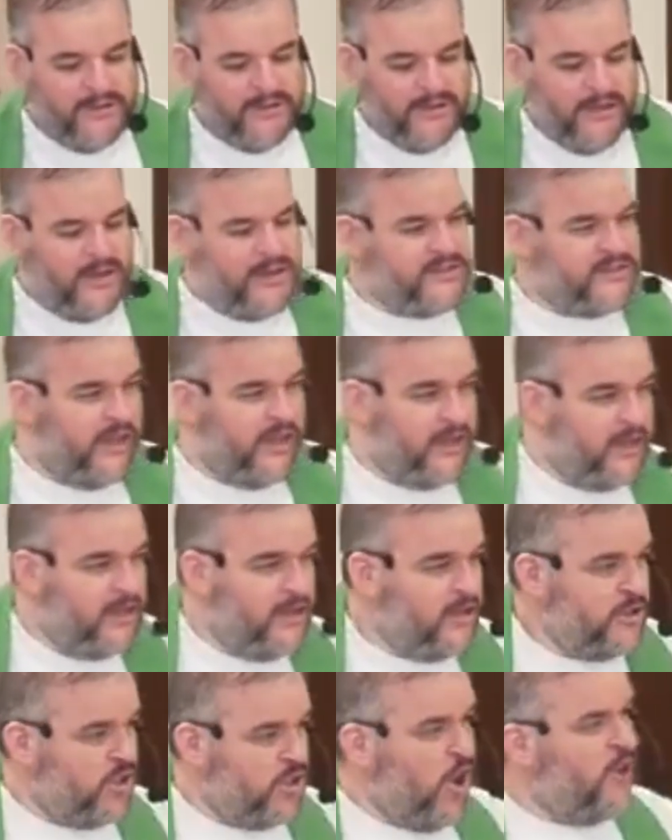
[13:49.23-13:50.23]
is
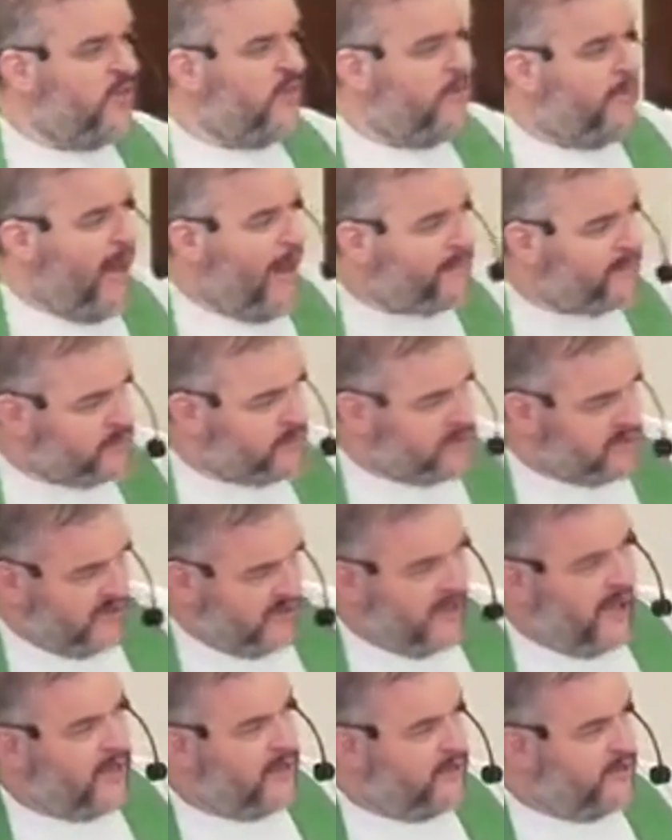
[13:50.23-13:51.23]
that John the Baptist was
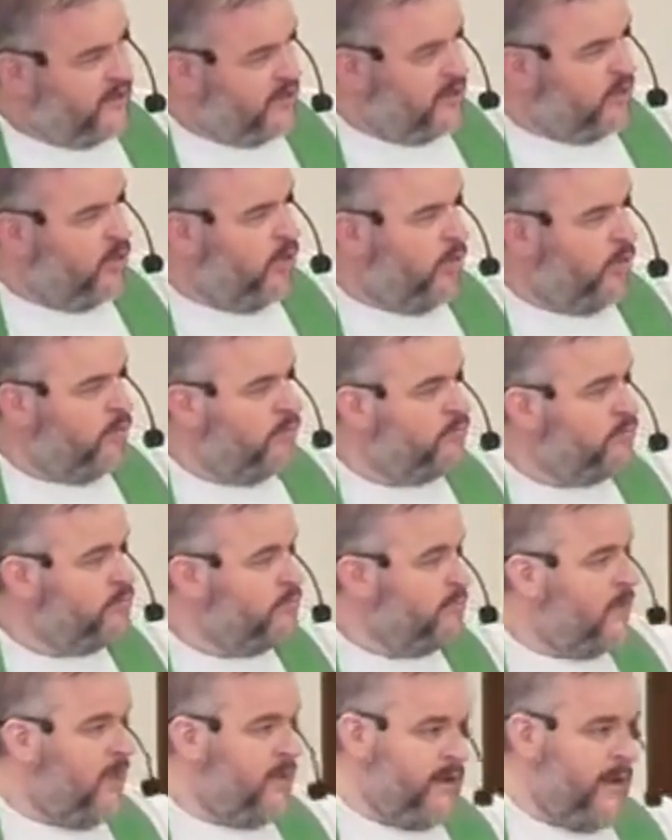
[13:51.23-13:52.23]
laid in the tomb
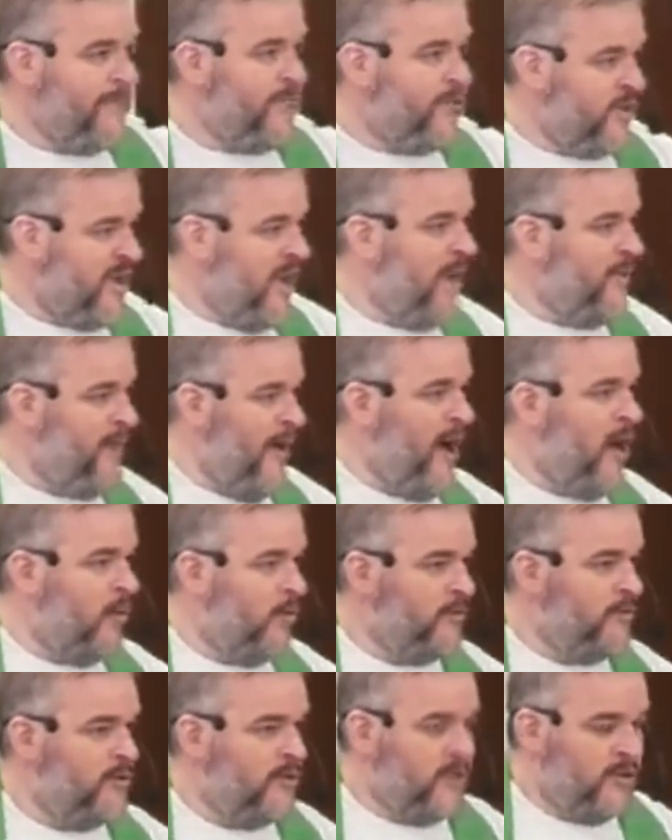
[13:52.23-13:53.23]
and never came
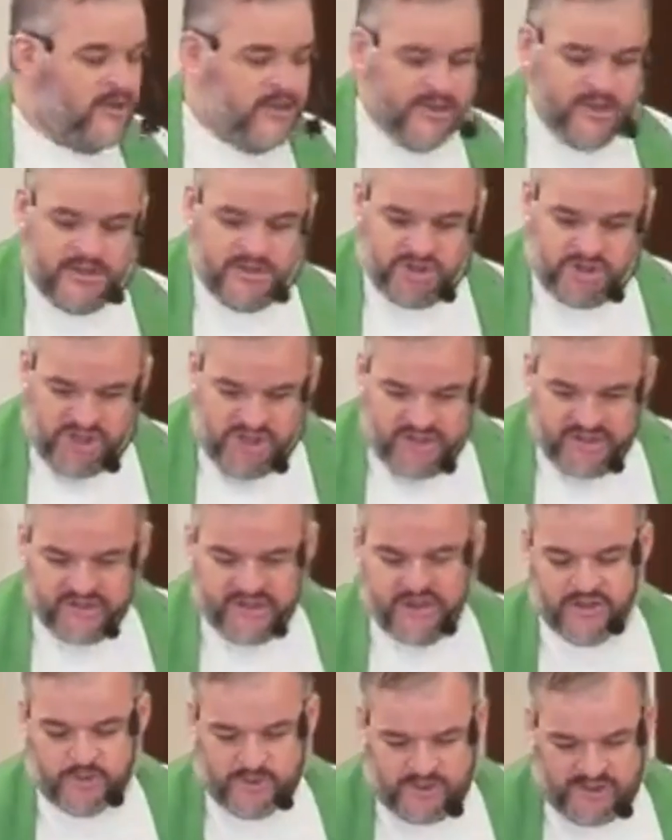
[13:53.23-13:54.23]
out. And
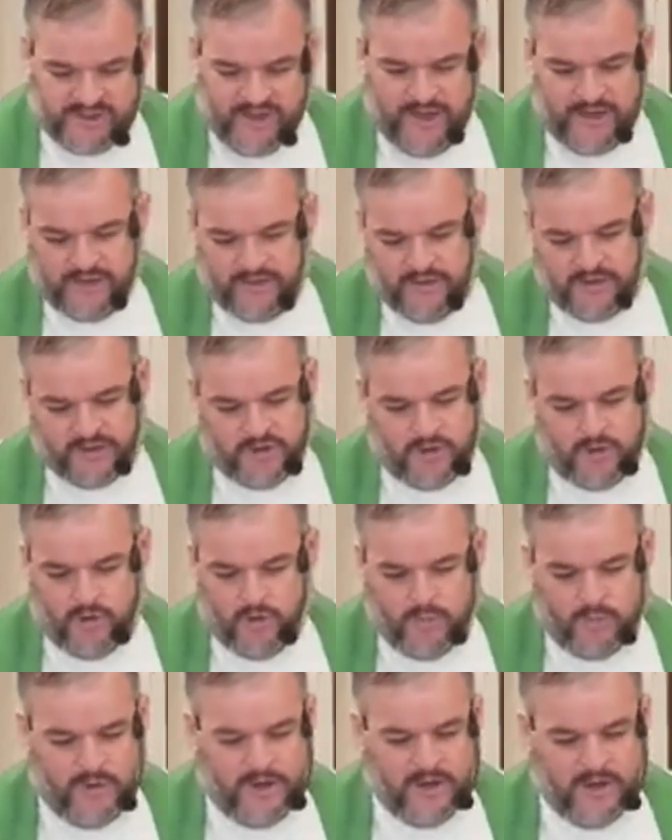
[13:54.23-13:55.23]
Jesus was laid in the
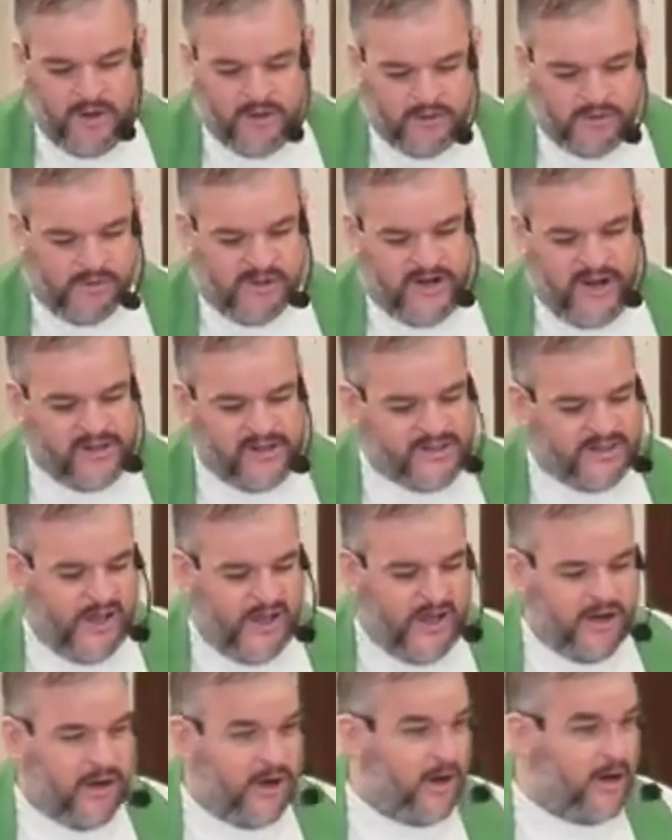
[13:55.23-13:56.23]
tomb 3 days
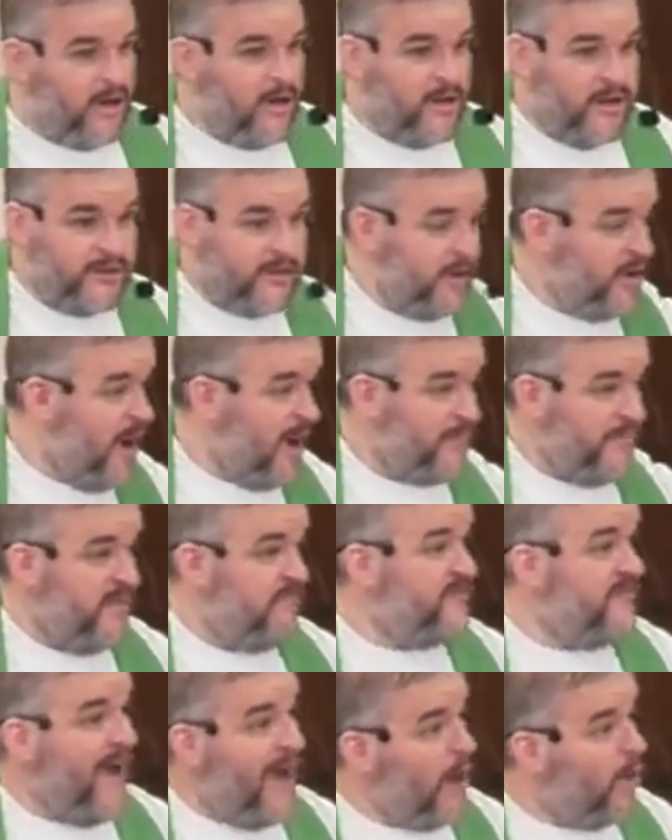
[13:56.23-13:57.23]
later to not be
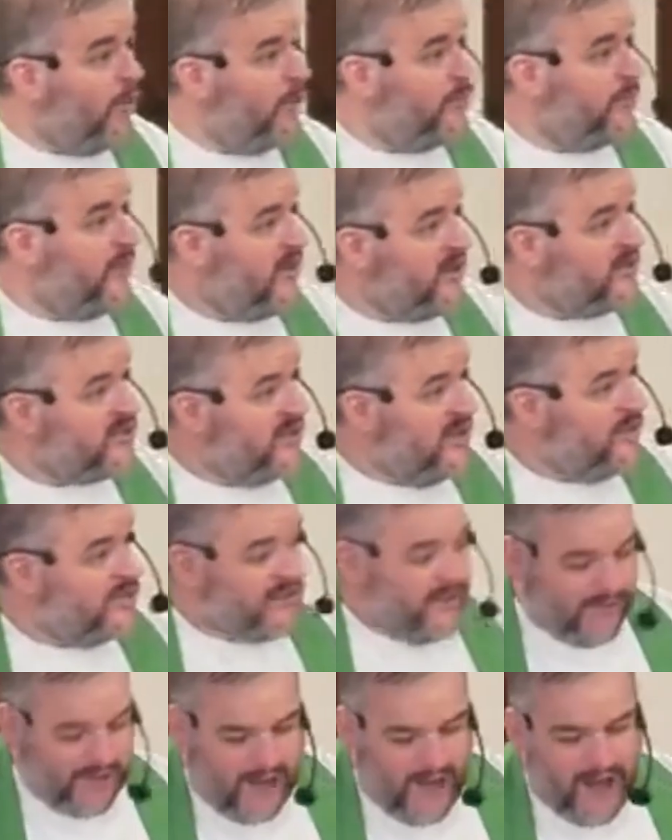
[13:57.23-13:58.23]
found because he was
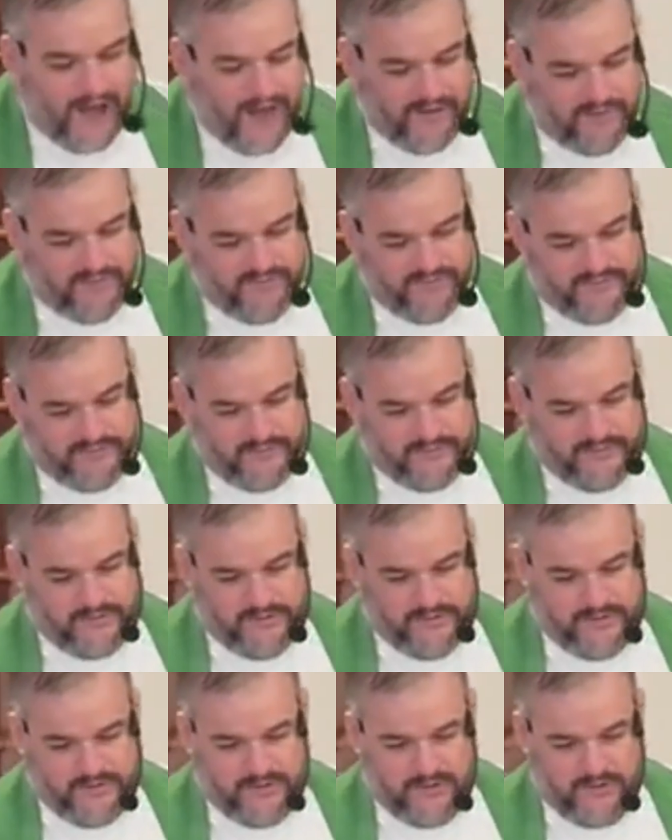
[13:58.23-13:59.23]
alive.
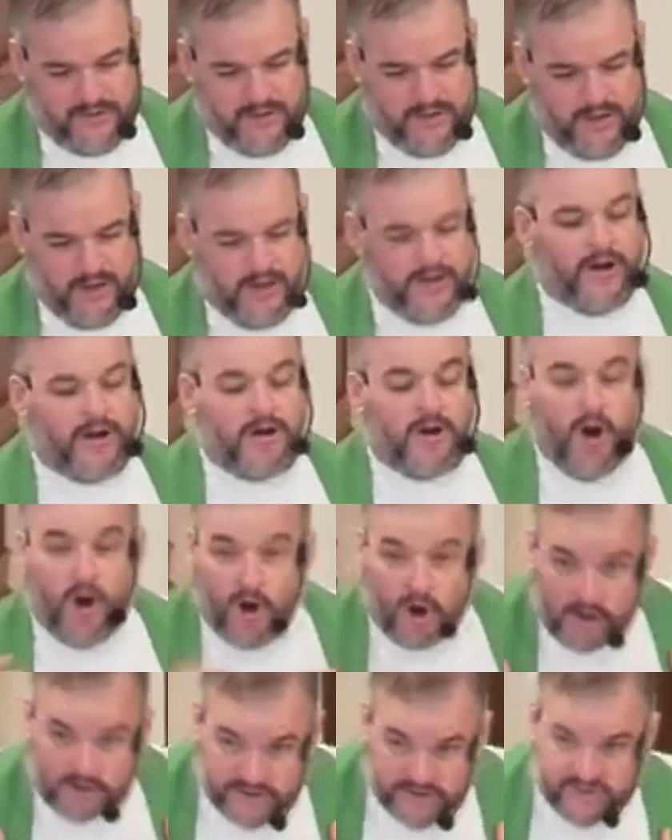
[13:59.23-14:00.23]
And our
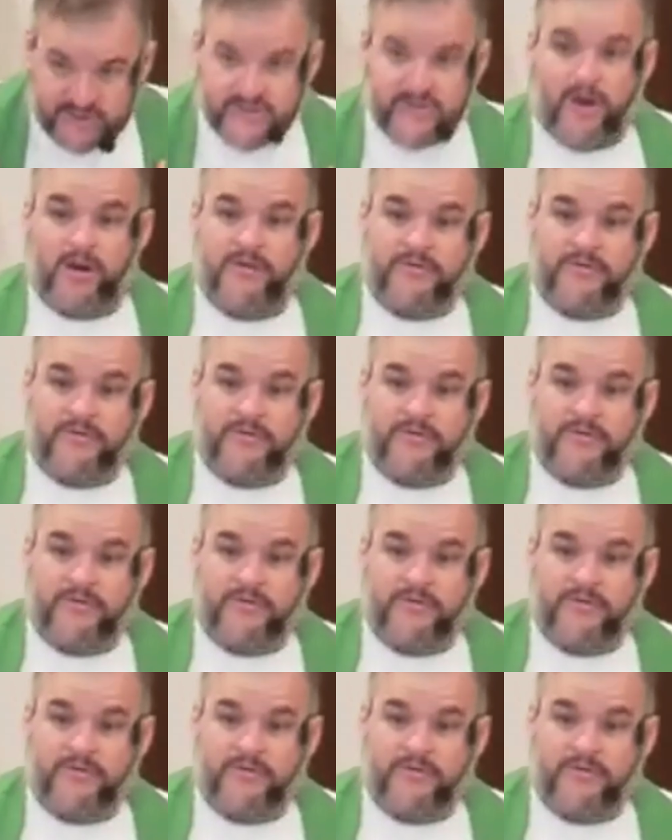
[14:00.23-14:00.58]
hearts are